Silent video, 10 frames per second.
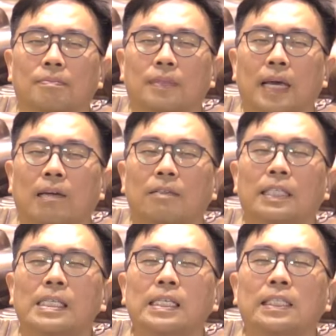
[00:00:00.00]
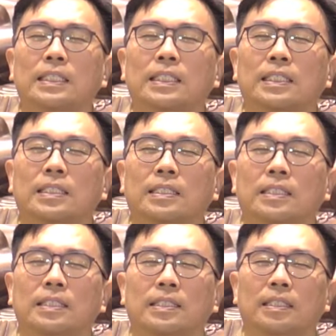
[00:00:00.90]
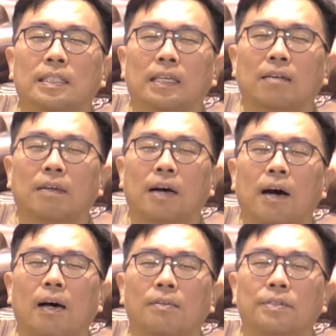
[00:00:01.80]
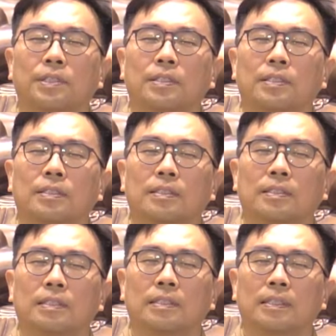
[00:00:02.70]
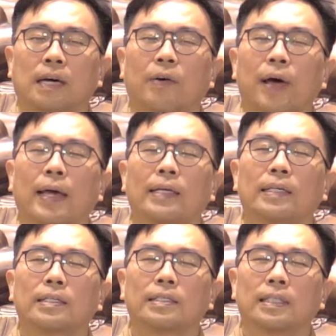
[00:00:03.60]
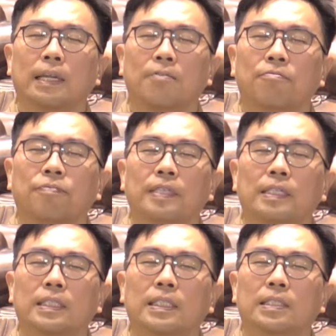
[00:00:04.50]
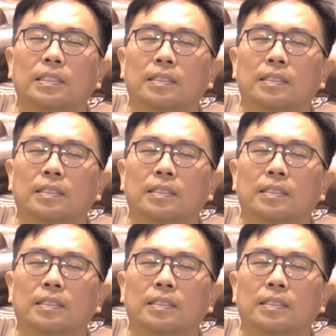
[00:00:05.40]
at our knees and our calves, our ankles and our feet,